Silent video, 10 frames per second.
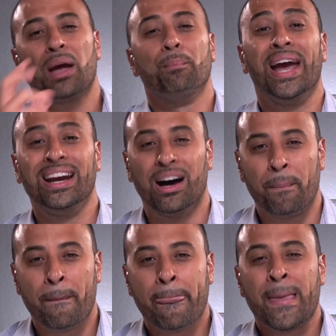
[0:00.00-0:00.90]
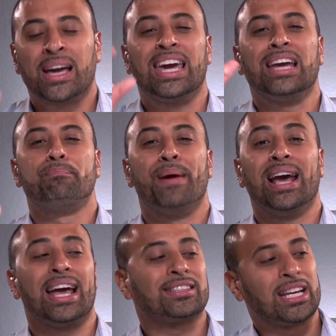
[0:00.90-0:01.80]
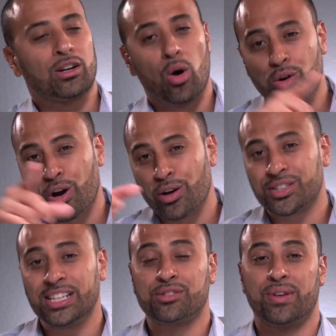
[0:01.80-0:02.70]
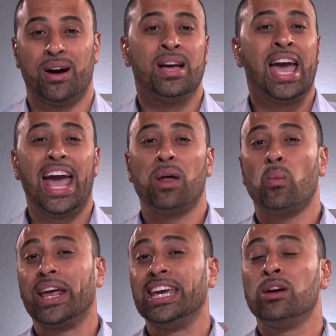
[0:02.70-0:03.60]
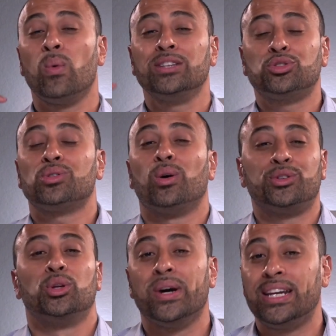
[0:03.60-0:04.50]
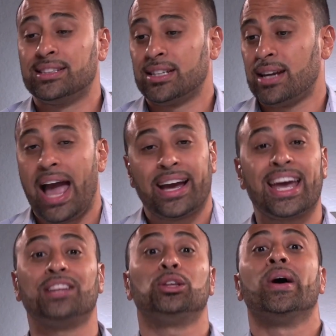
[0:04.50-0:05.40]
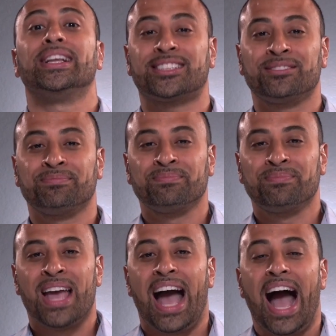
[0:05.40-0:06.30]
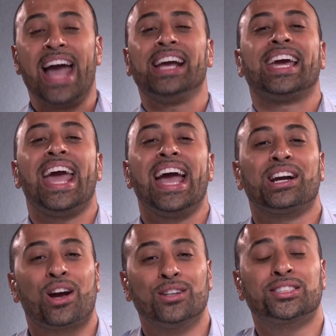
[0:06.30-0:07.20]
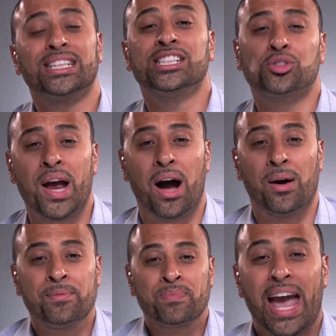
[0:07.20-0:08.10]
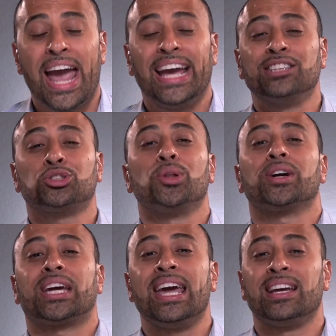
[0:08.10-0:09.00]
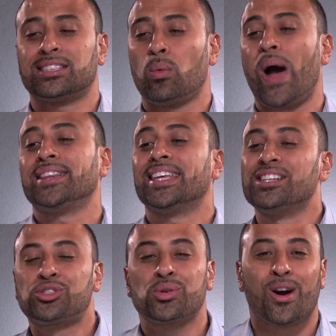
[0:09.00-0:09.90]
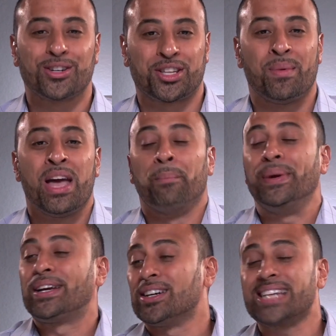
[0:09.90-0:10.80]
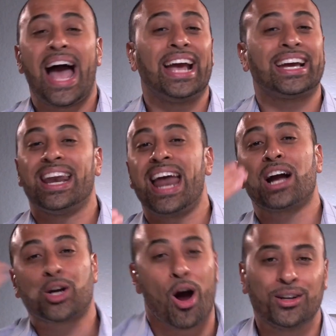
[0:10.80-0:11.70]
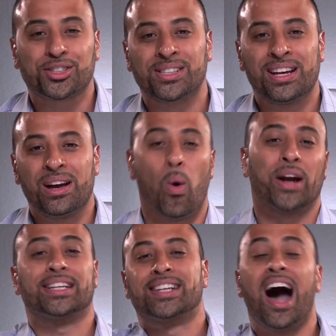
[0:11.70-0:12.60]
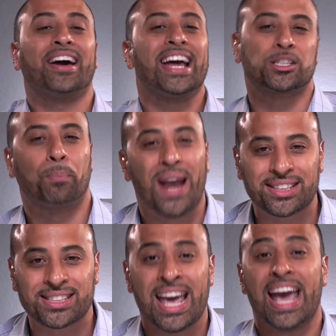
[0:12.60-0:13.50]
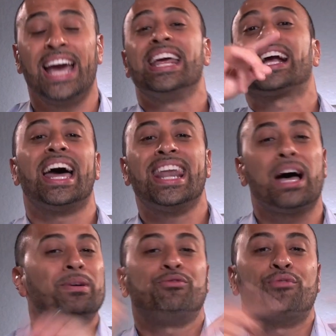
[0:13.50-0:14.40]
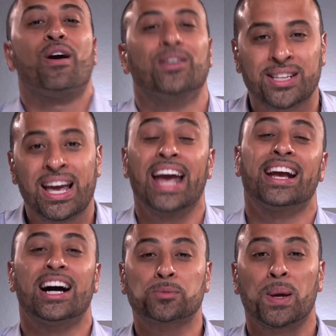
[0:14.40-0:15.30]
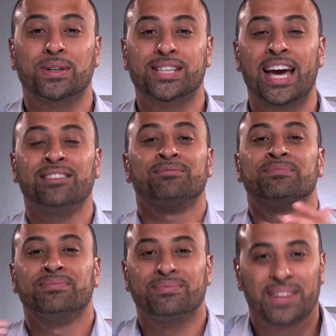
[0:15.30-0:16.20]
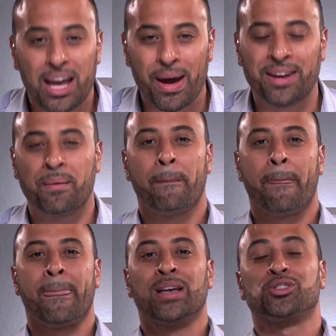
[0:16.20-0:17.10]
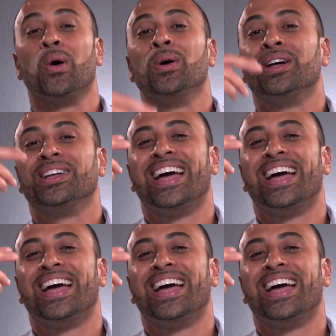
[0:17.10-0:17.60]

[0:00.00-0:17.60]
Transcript: Balaam. King Balak said, Go curse Israel. And when he went to go do it, he said, I can't do it. I can't curse Israel. And he told the king, He said, Why didn't you curse them? Because I cannot curse what God has blessed, and it cannot be reversed. And God's people said, Amen. Amen. So